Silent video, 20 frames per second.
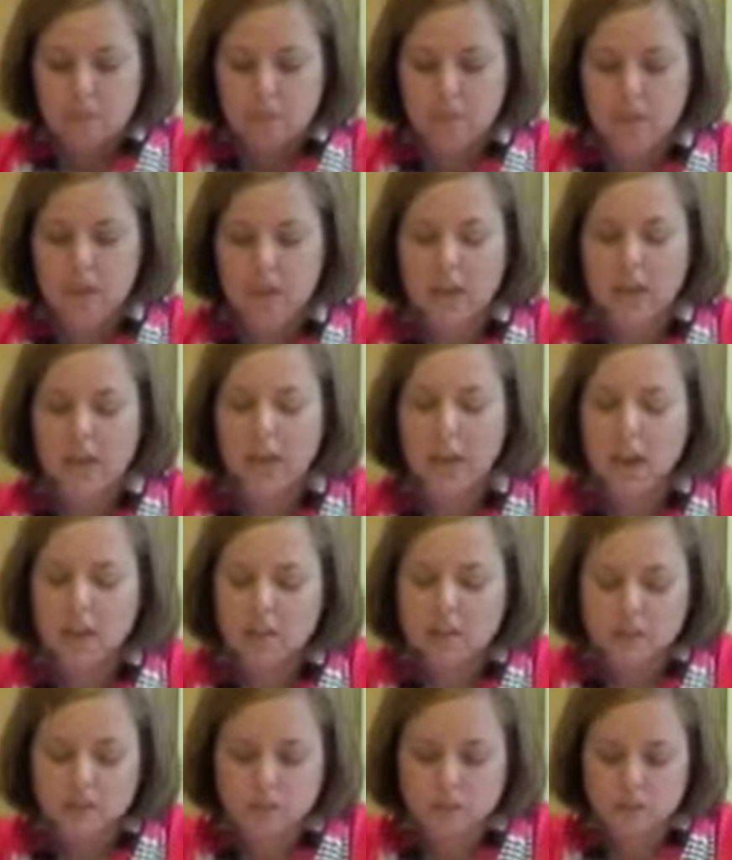We get
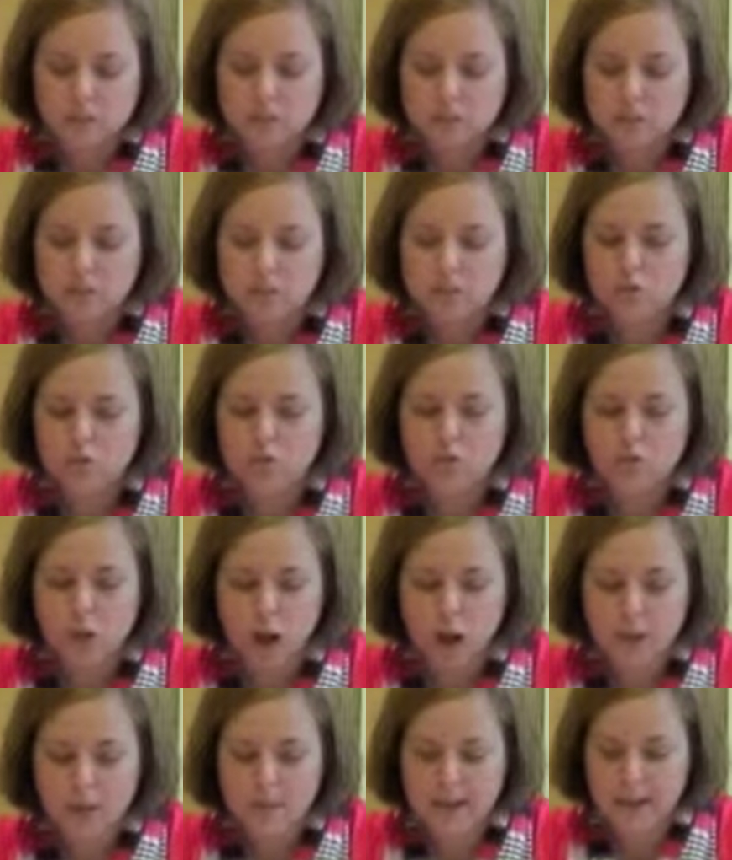colors,
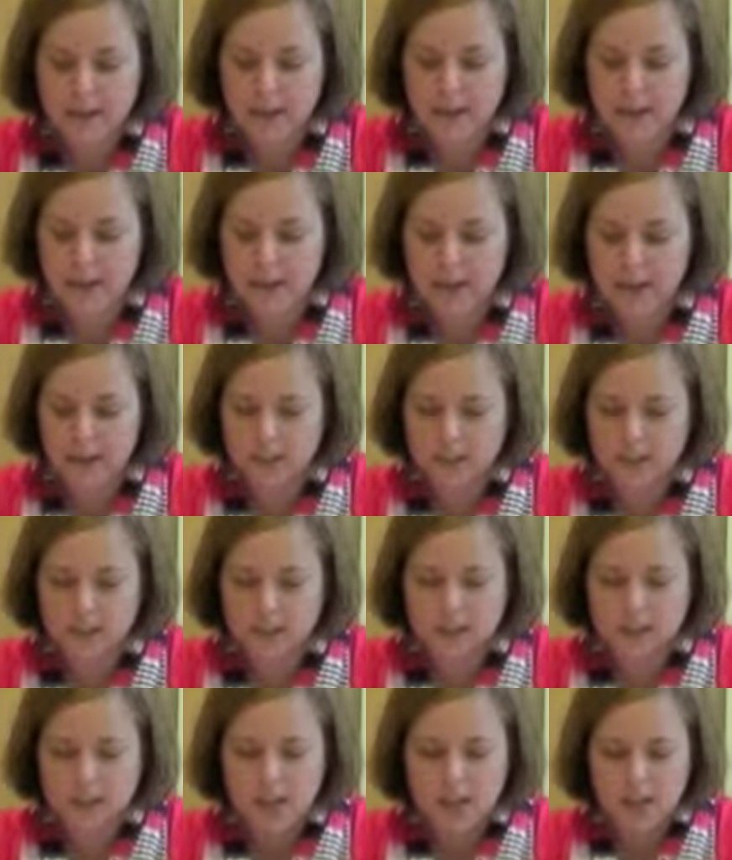strawberry,
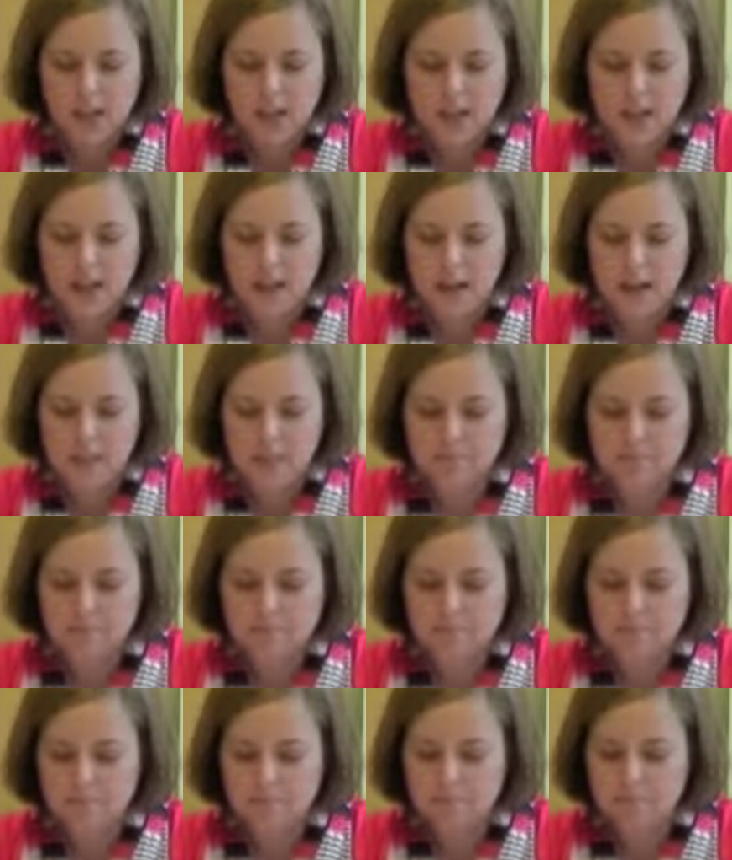
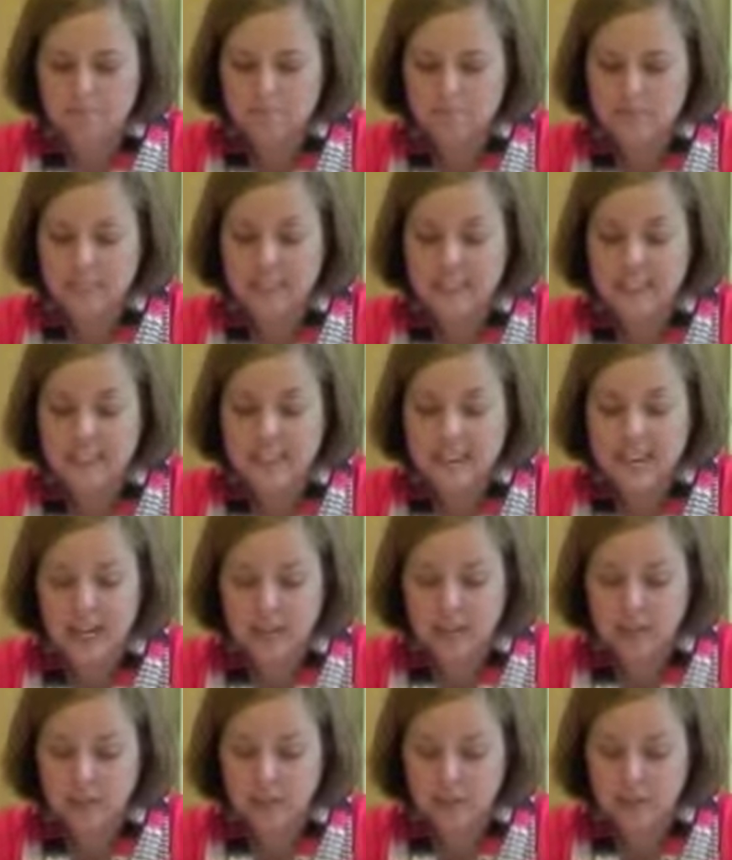the
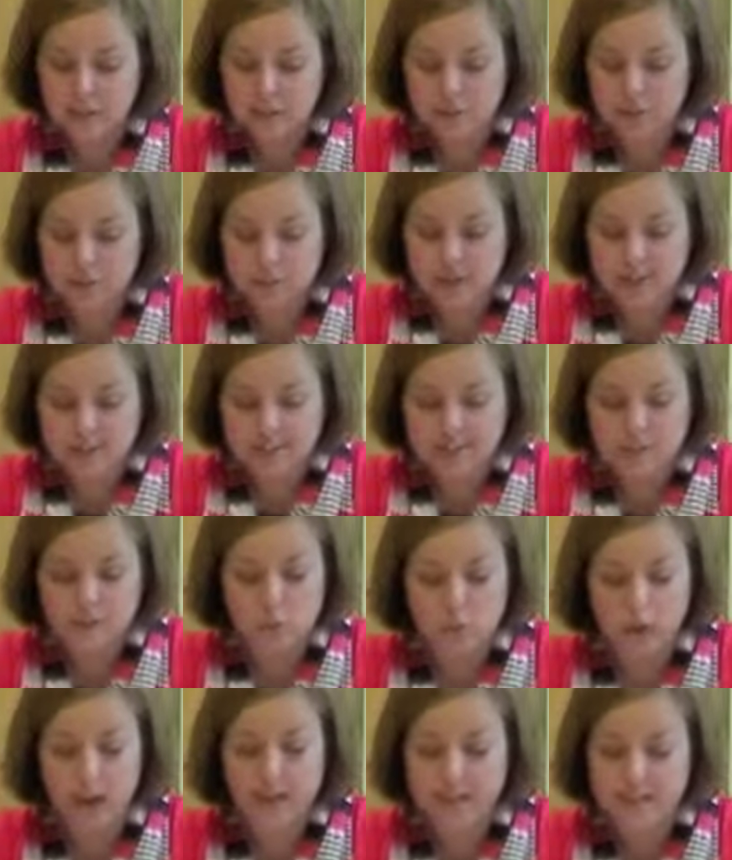yellow on her dress, the
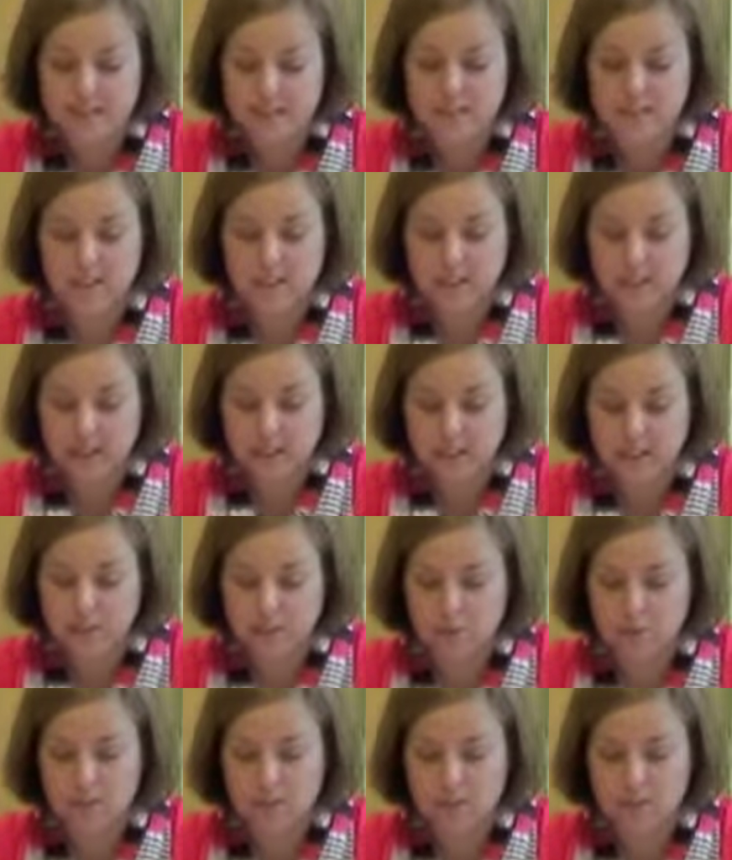white and the
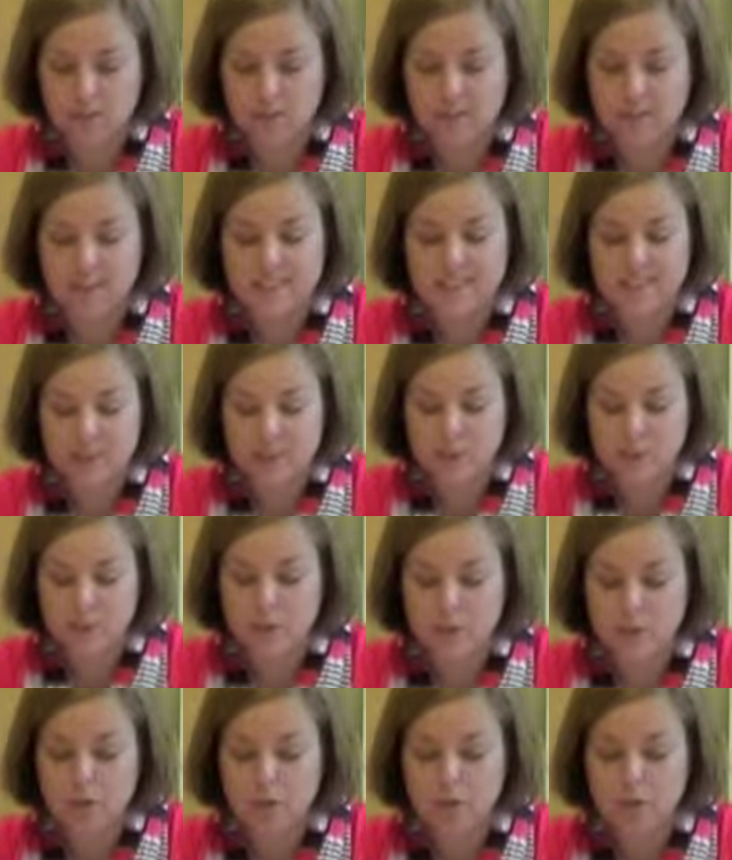yellow, her skin is
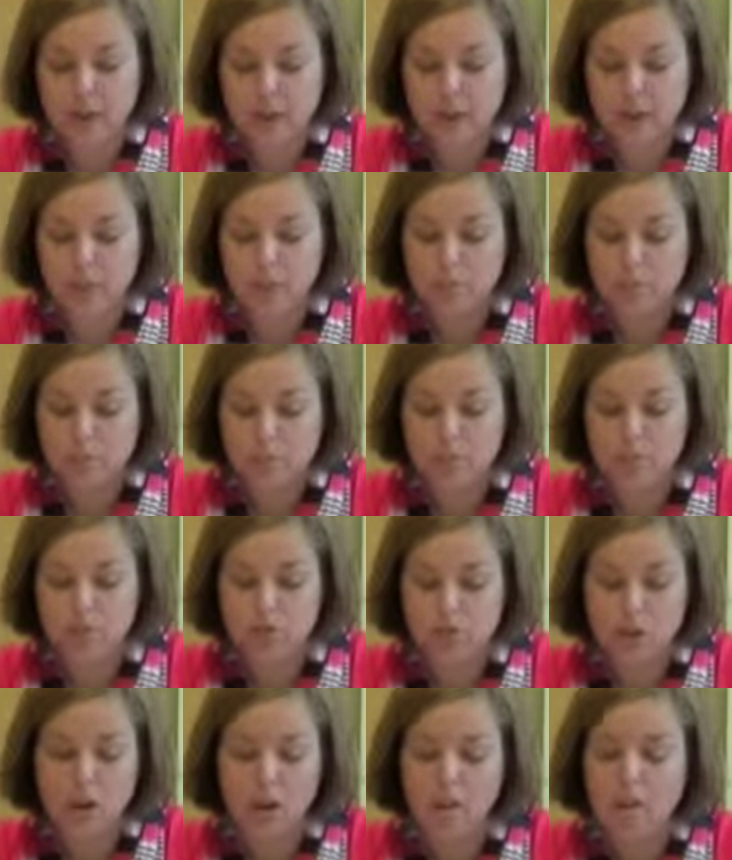yellow, the pale blue
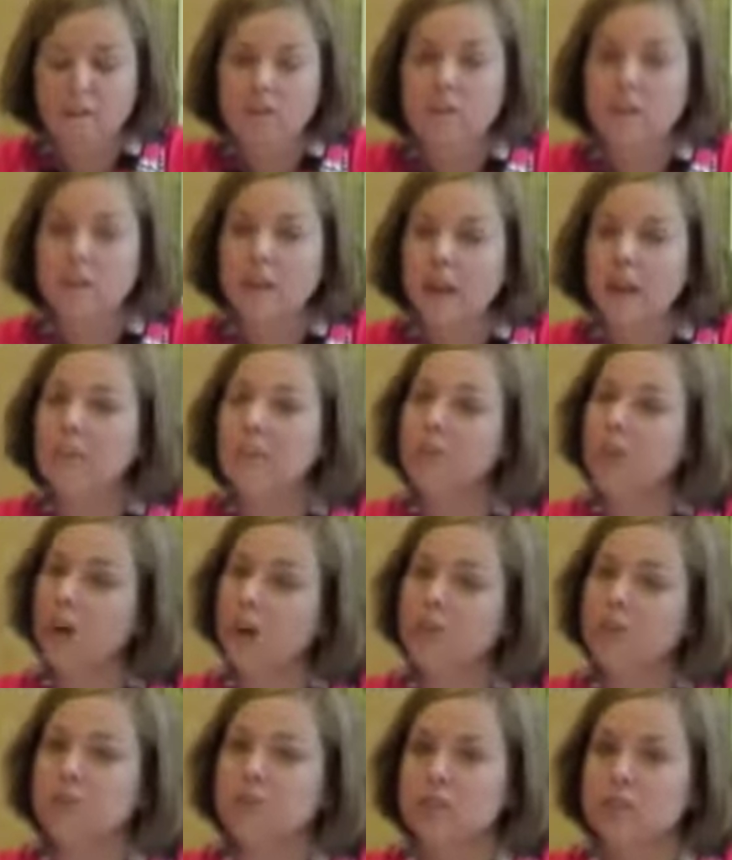shawl. There's a lot of
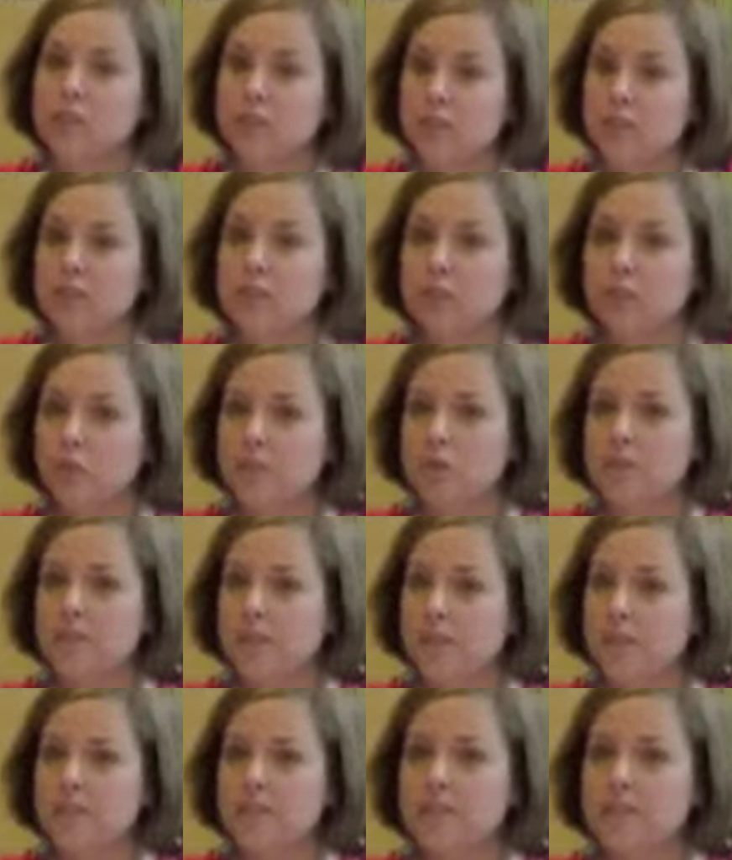colors in these 4
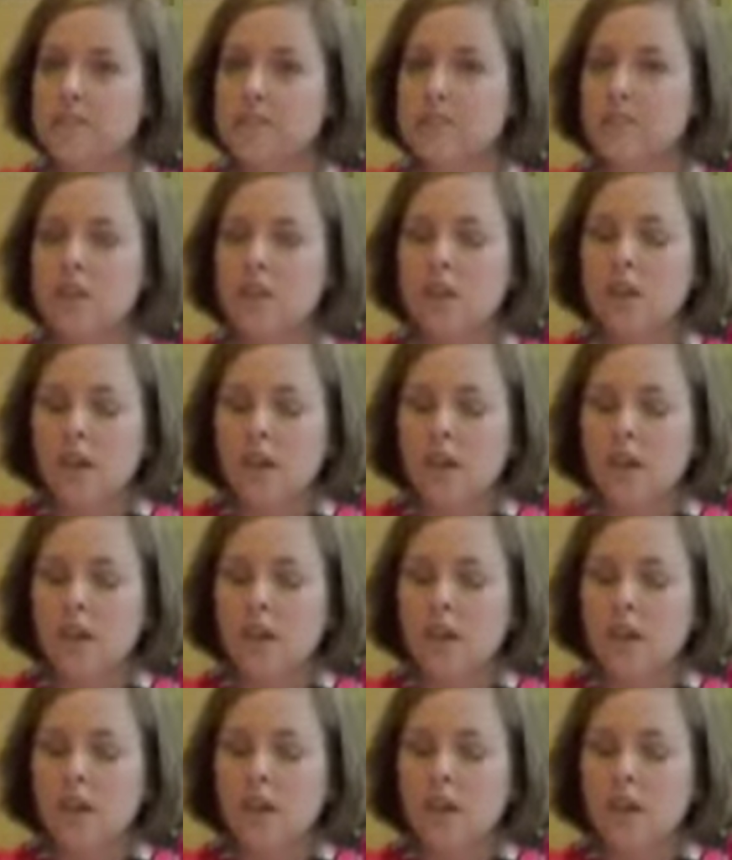sentences.